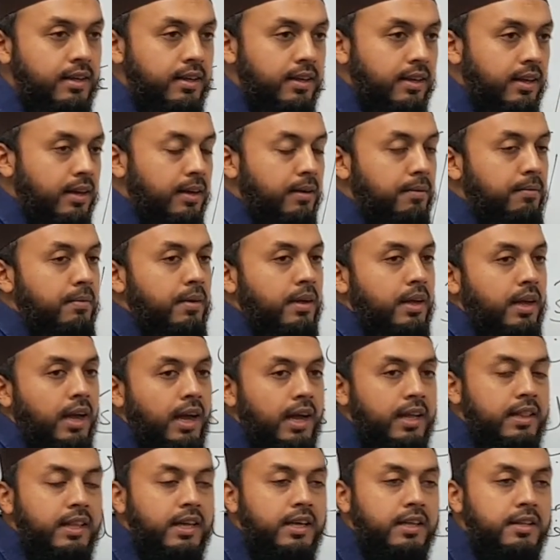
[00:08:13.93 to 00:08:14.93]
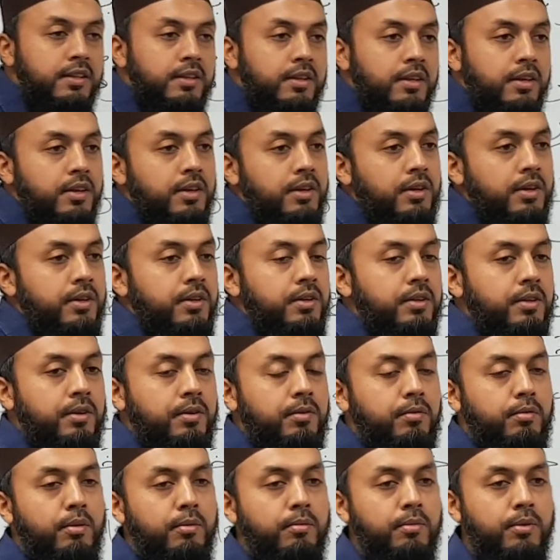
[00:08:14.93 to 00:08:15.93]
Yeah. And then
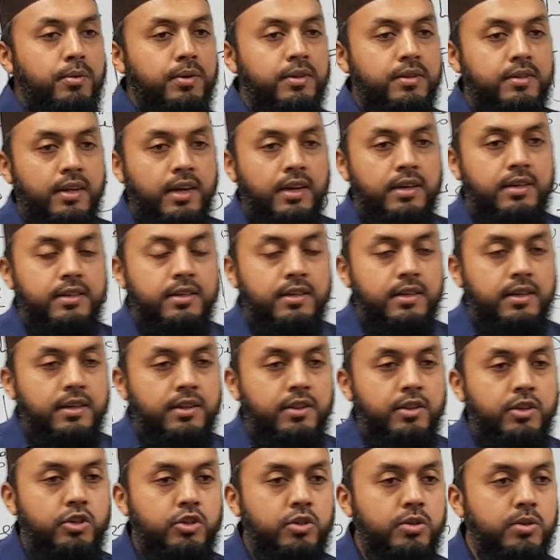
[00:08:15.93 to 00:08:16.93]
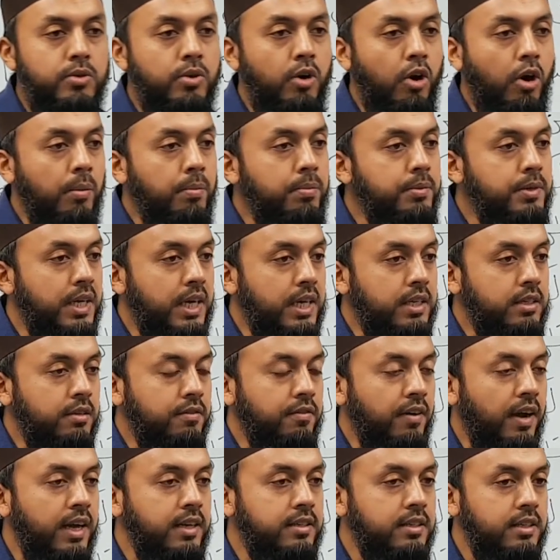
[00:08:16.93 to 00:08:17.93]
remember we said the two objects
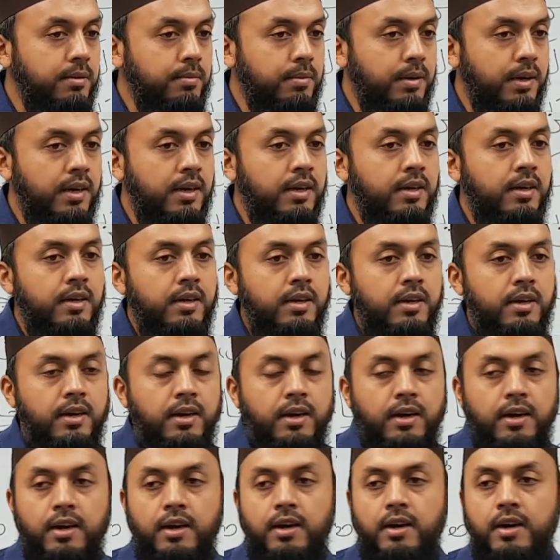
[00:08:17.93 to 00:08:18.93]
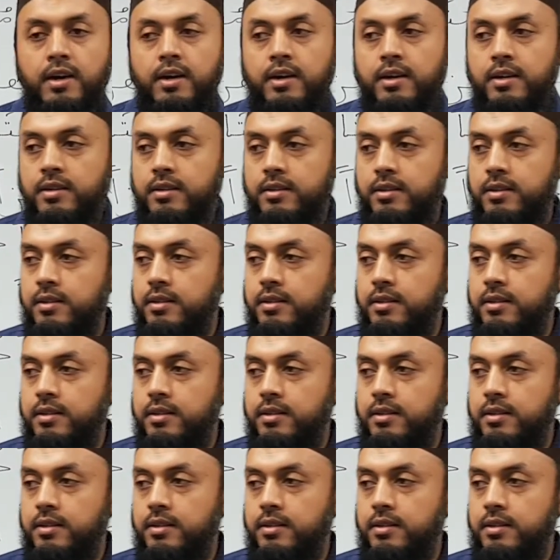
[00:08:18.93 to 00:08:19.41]
of hasiba are